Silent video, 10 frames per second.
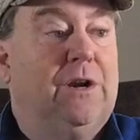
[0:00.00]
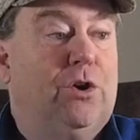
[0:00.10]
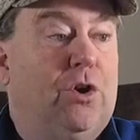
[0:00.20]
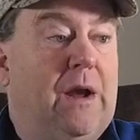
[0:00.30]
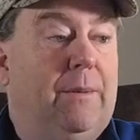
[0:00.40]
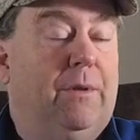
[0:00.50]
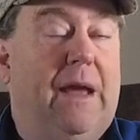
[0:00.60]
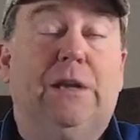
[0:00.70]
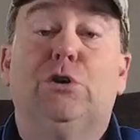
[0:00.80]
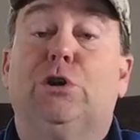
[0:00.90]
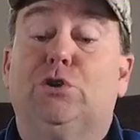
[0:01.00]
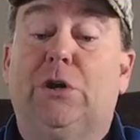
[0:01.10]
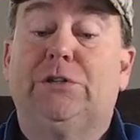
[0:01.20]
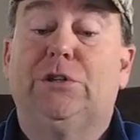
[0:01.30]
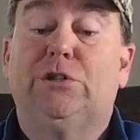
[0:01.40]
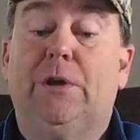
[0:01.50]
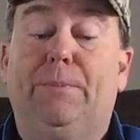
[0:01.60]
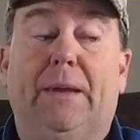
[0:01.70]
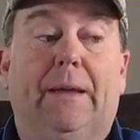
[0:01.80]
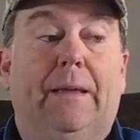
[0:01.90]
are incredible. And you can trust the
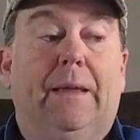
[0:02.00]
shipping.